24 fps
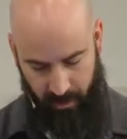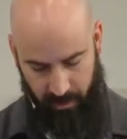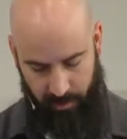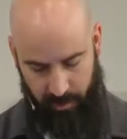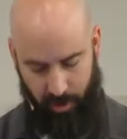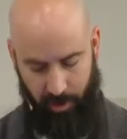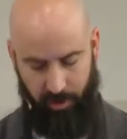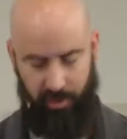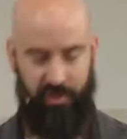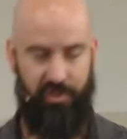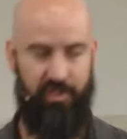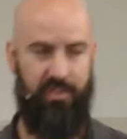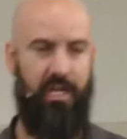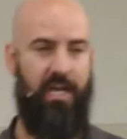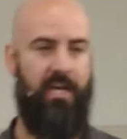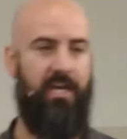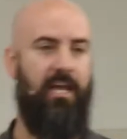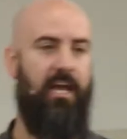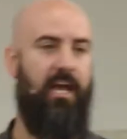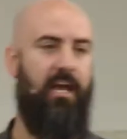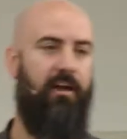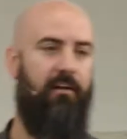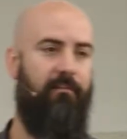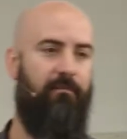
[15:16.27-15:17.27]
Churches tend
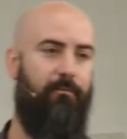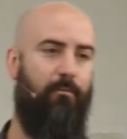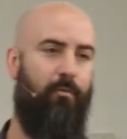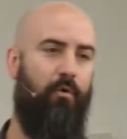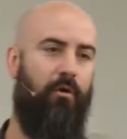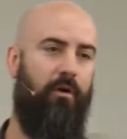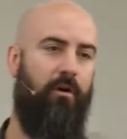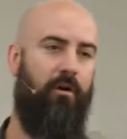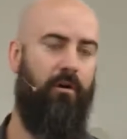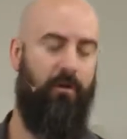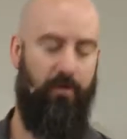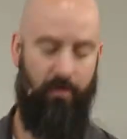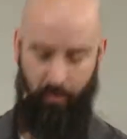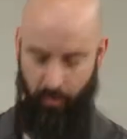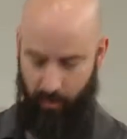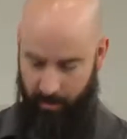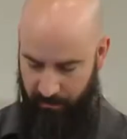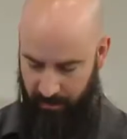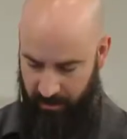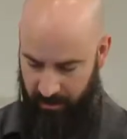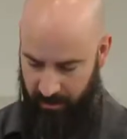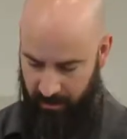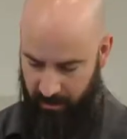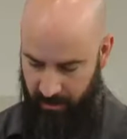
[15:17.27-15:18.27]
to have more
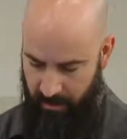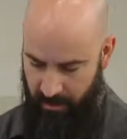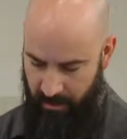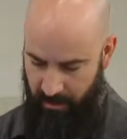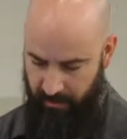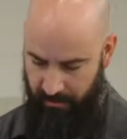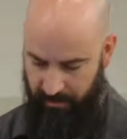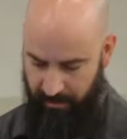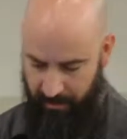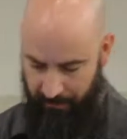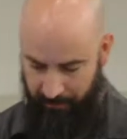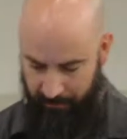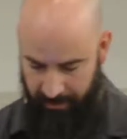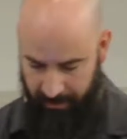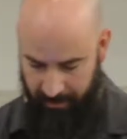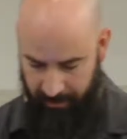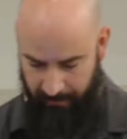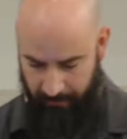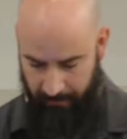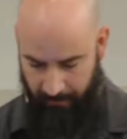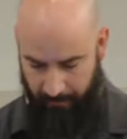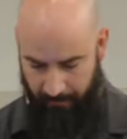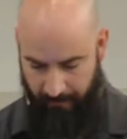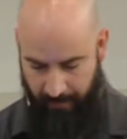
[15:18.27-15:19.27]
women than
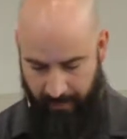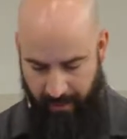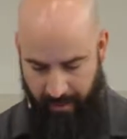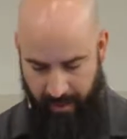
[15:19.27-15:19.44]
men,